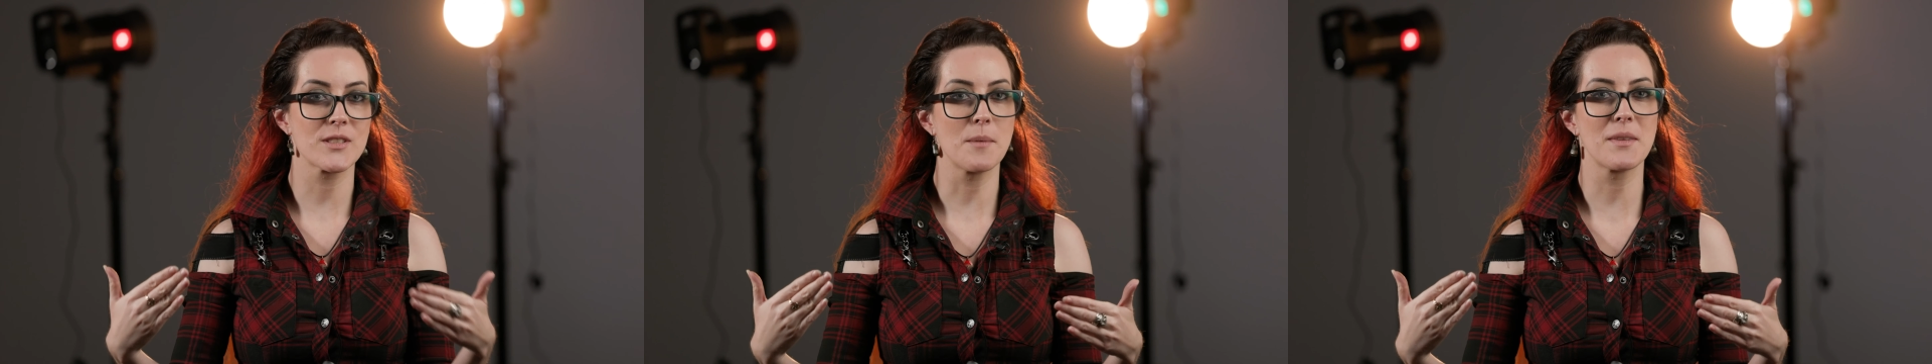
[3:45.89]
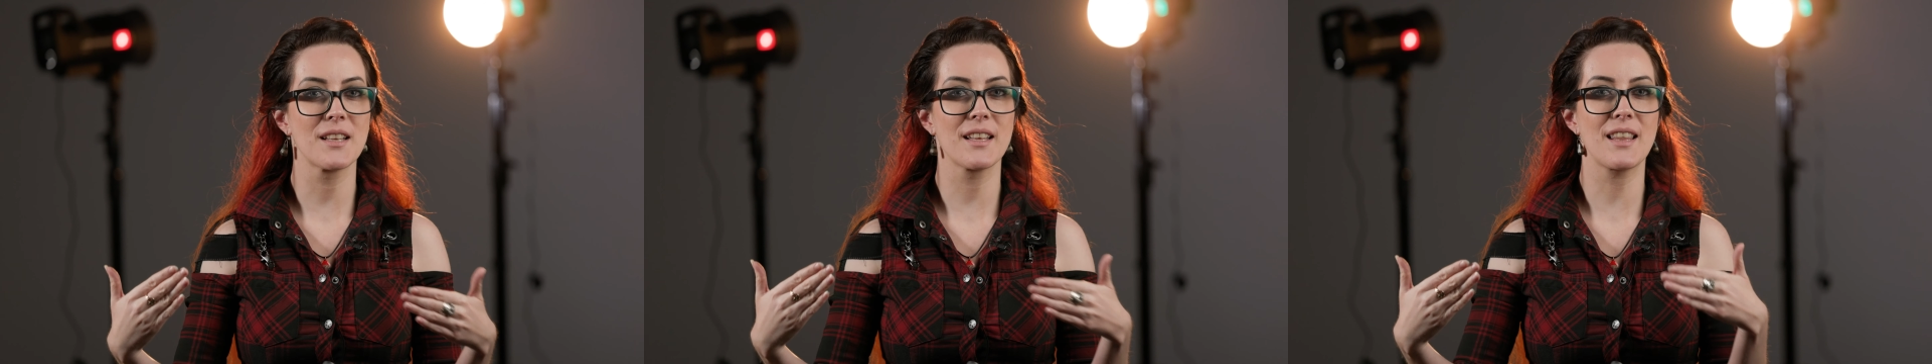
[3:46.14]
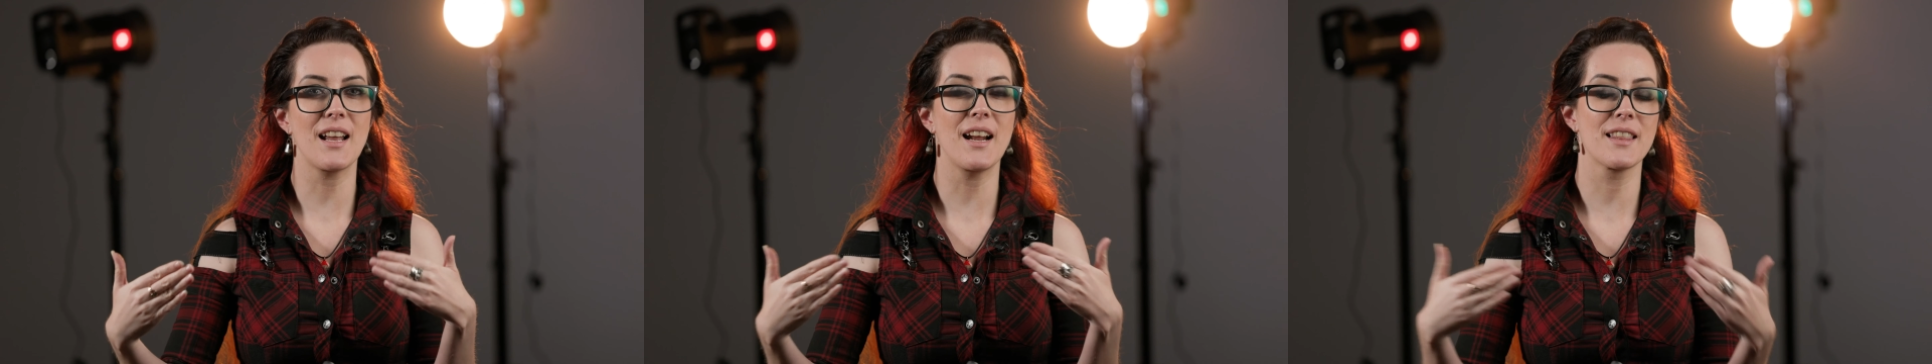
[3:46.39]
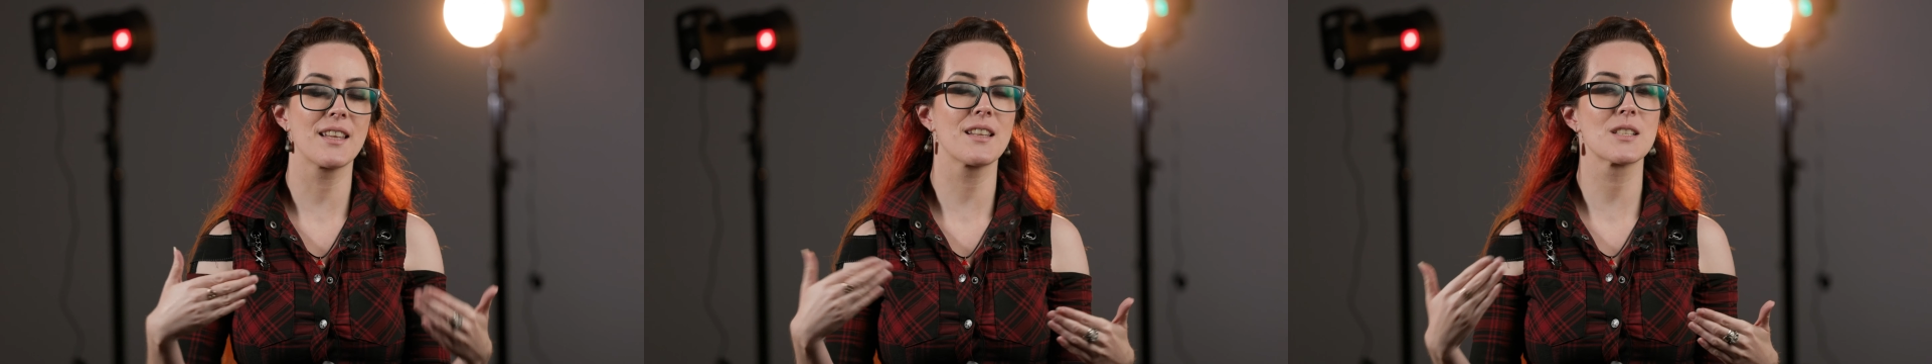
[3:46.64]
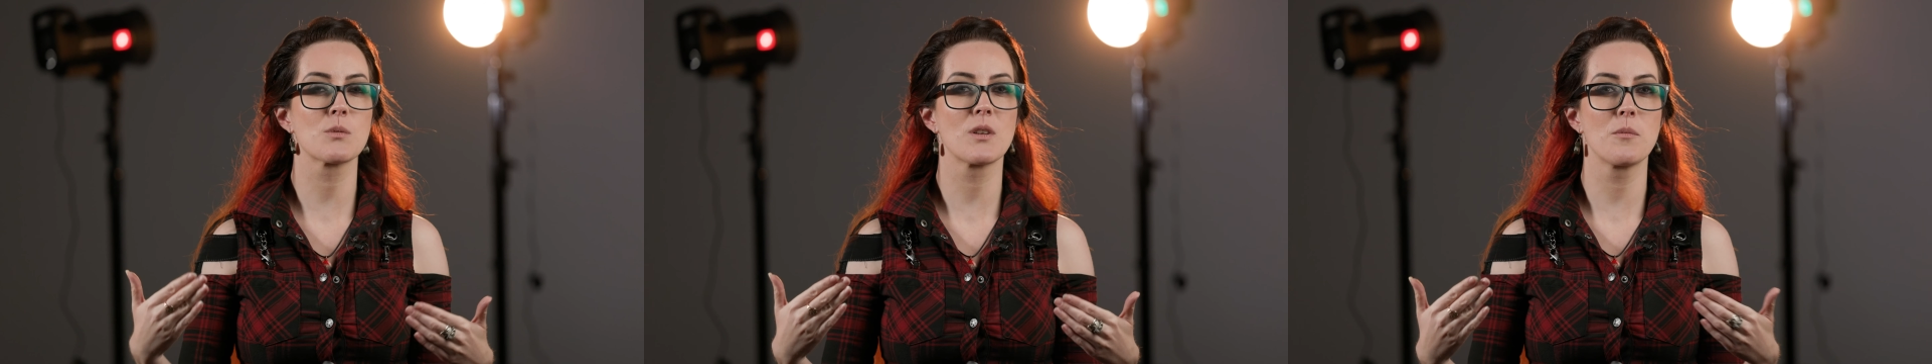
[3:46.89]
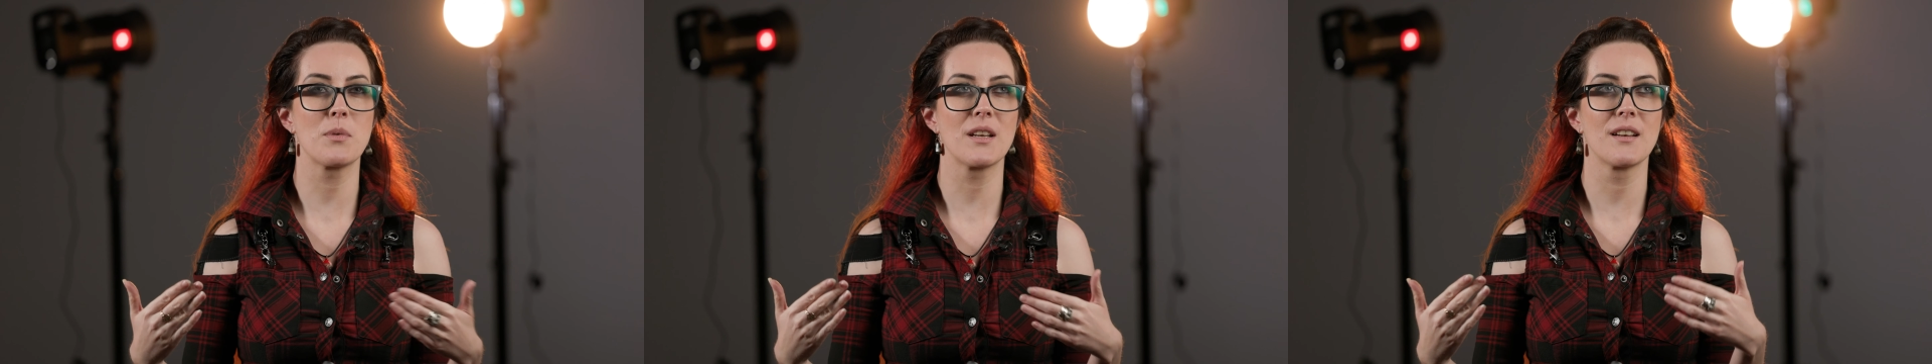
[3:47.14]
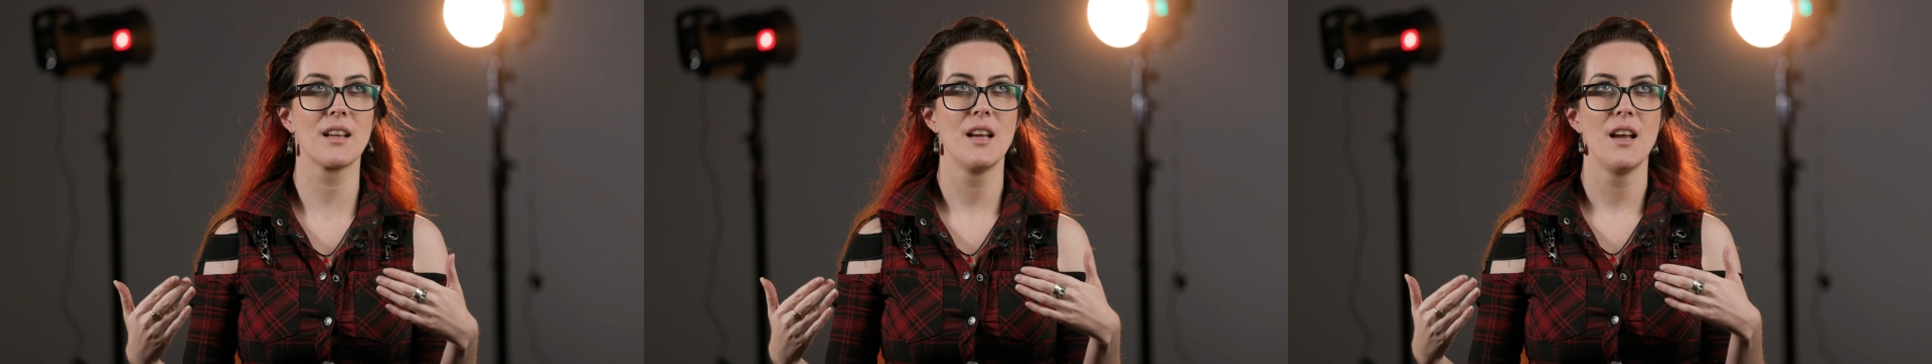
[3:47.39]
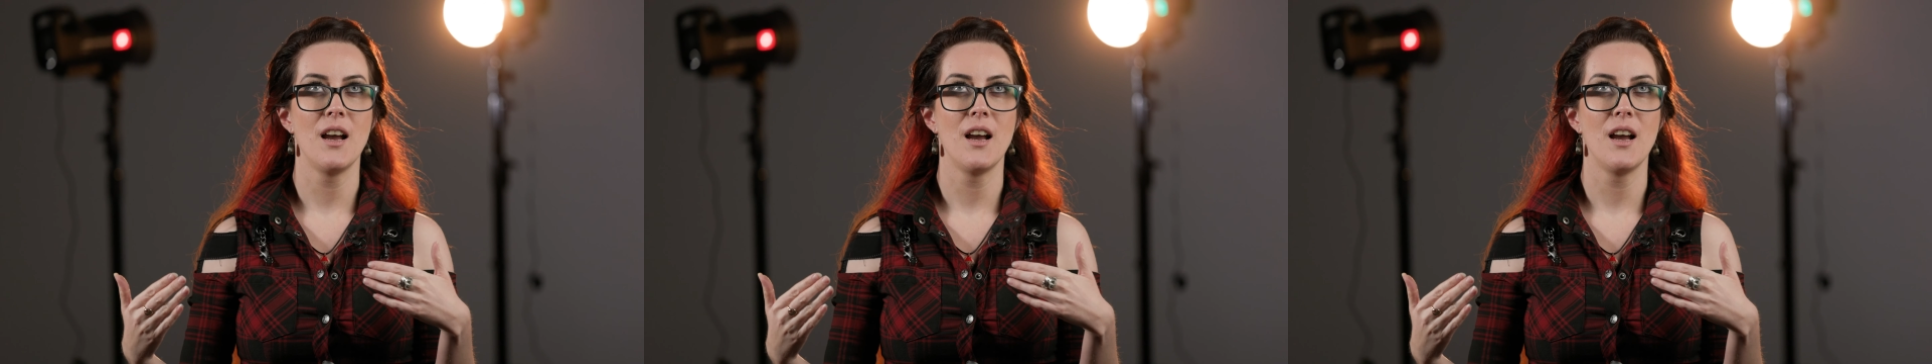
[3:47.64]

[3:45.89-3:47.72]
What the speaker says: or something like that, I think this would have been